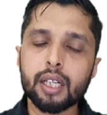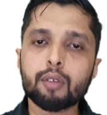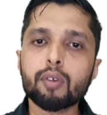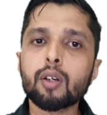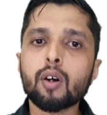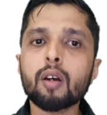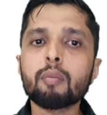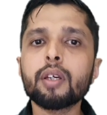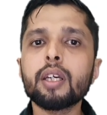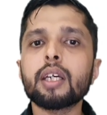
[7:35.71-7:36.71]
it will
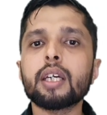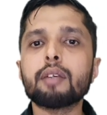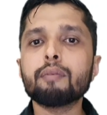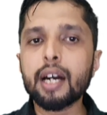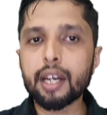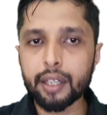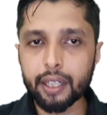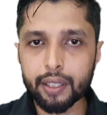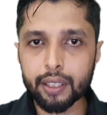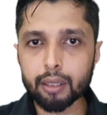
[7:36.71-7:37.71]
not be
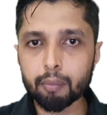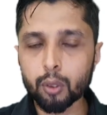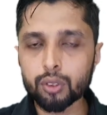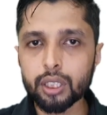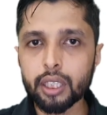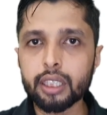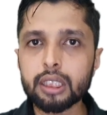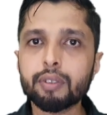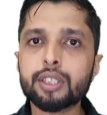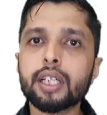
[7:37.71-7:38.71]
invalidating the
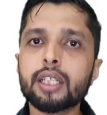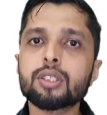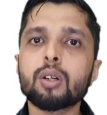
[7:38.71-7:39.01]
proceedings which has